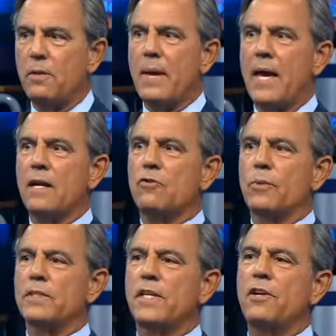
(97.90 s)
see
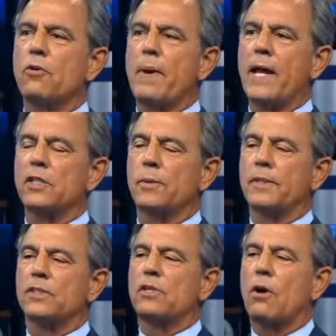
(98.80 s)
management, senior
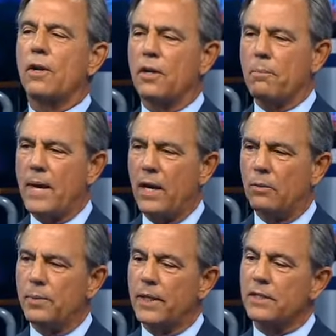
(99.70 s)
management starting to
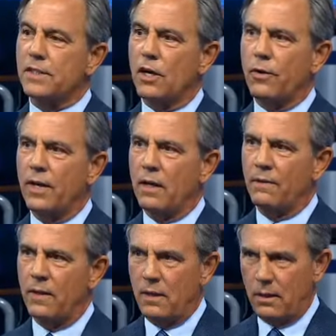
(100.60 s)
bail because they're in
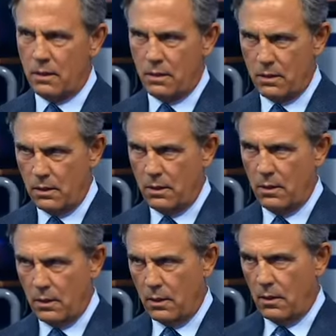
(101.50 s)
on the
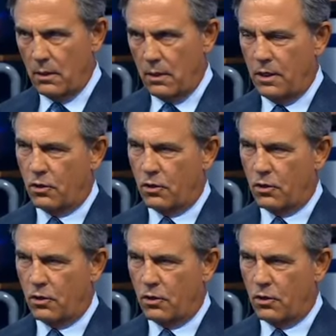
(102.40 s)
in